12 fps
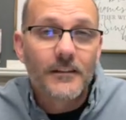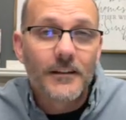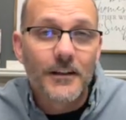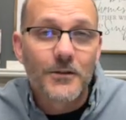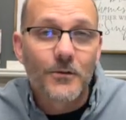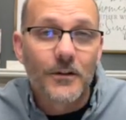
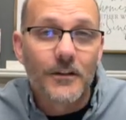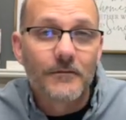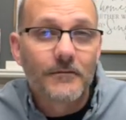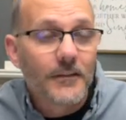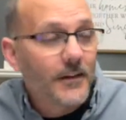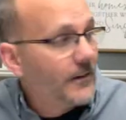Guess what?
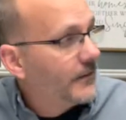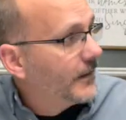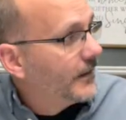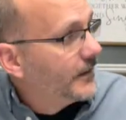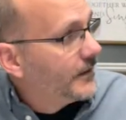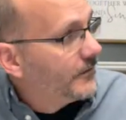
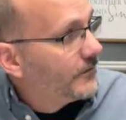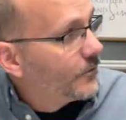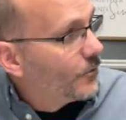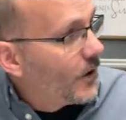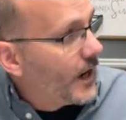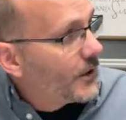They live
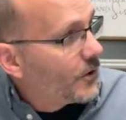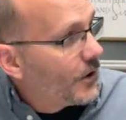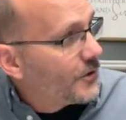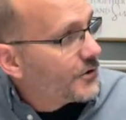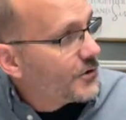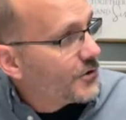right
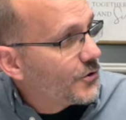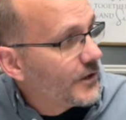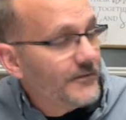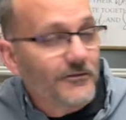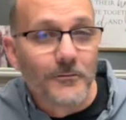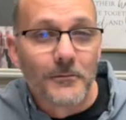across the
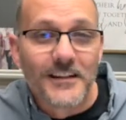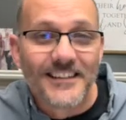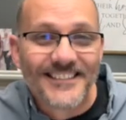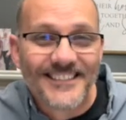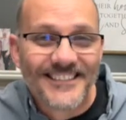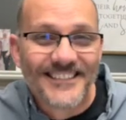street from me.
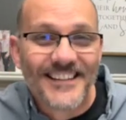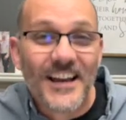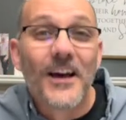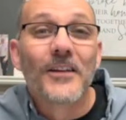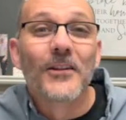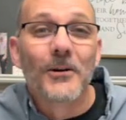
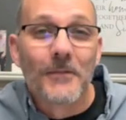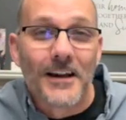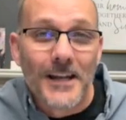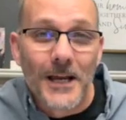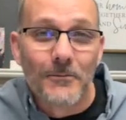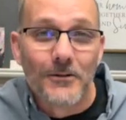They're my
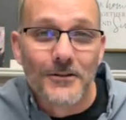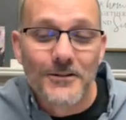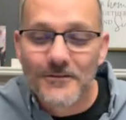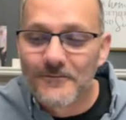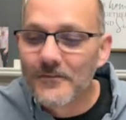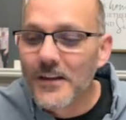
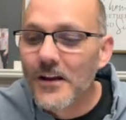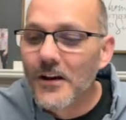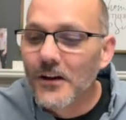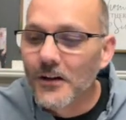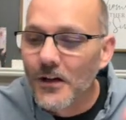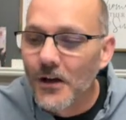neighbors.
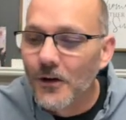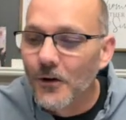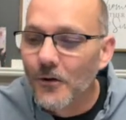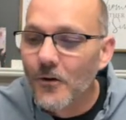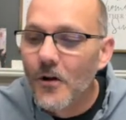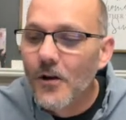
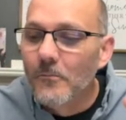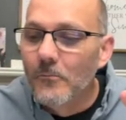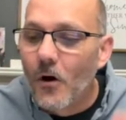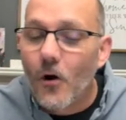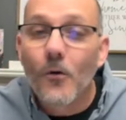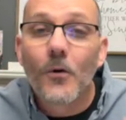Go
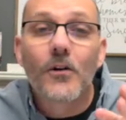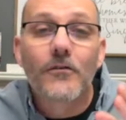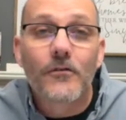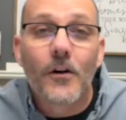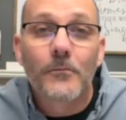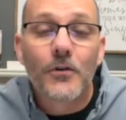borrow
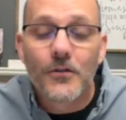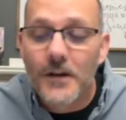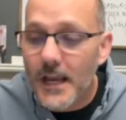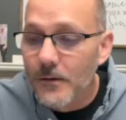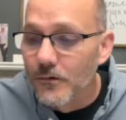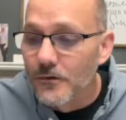from your
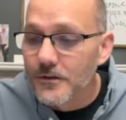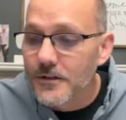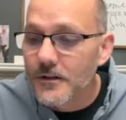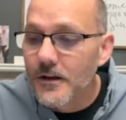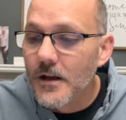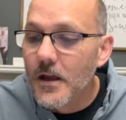
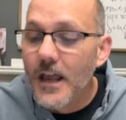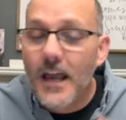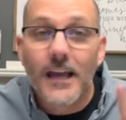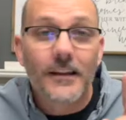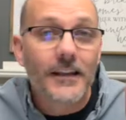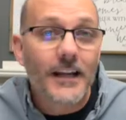neighbors.
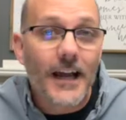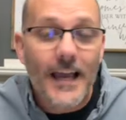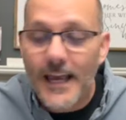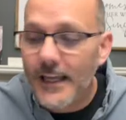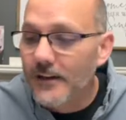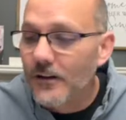And then
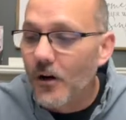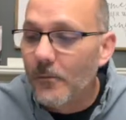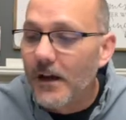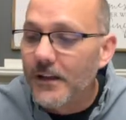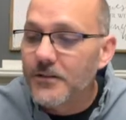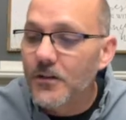I add on
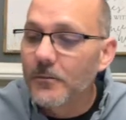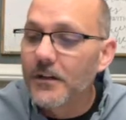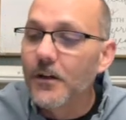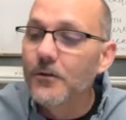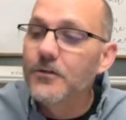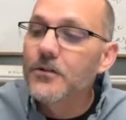my sermon
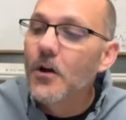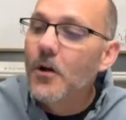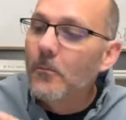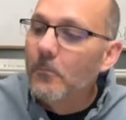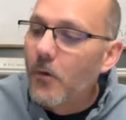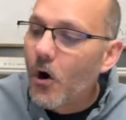notes,
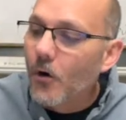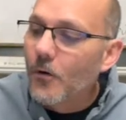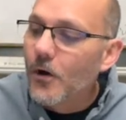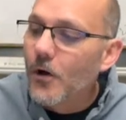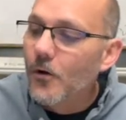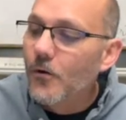
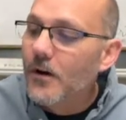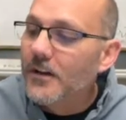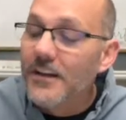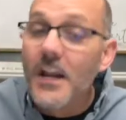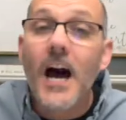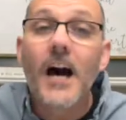borrow
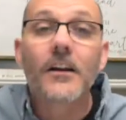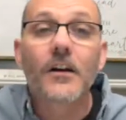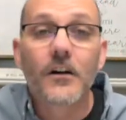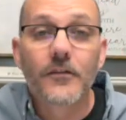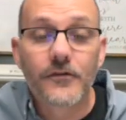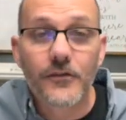
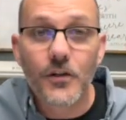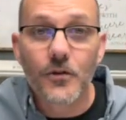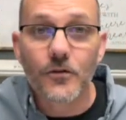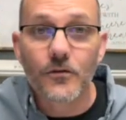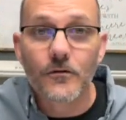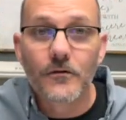not a
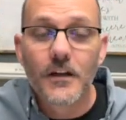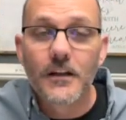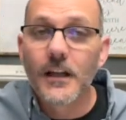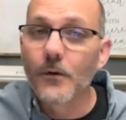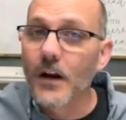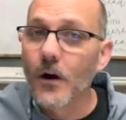few.
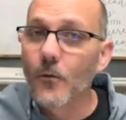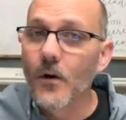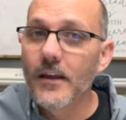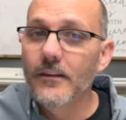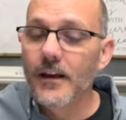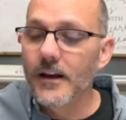Now, when I
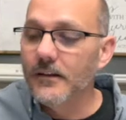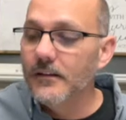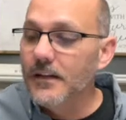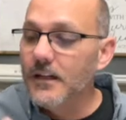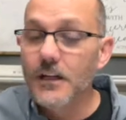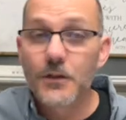read that,
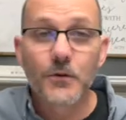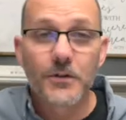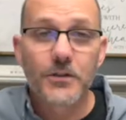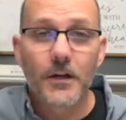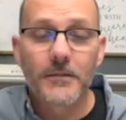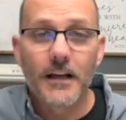here's what
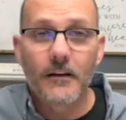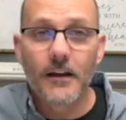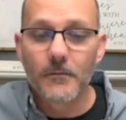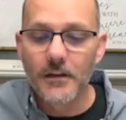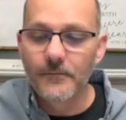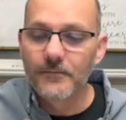jumped out
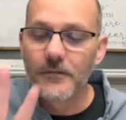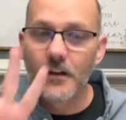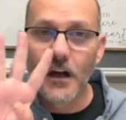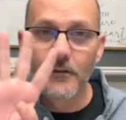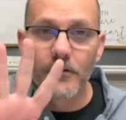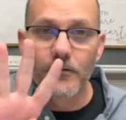at me.
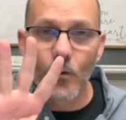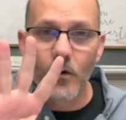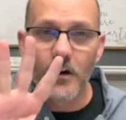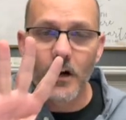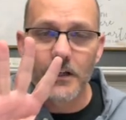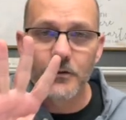Of the four
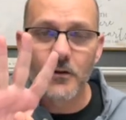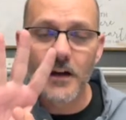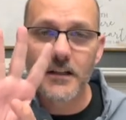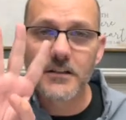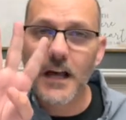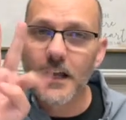
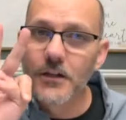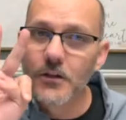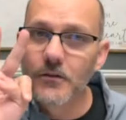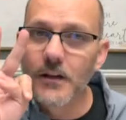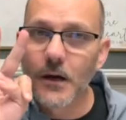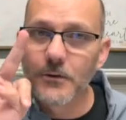contracts, I
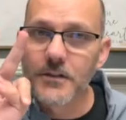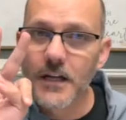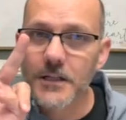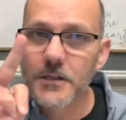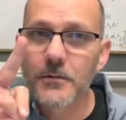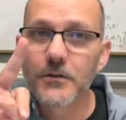knew that I was
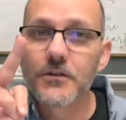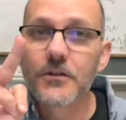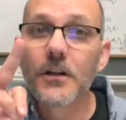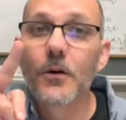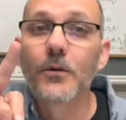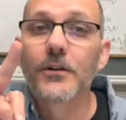not supposed to
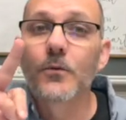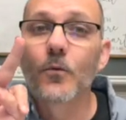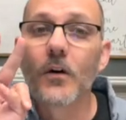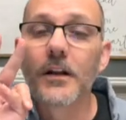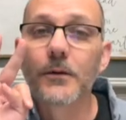go with the one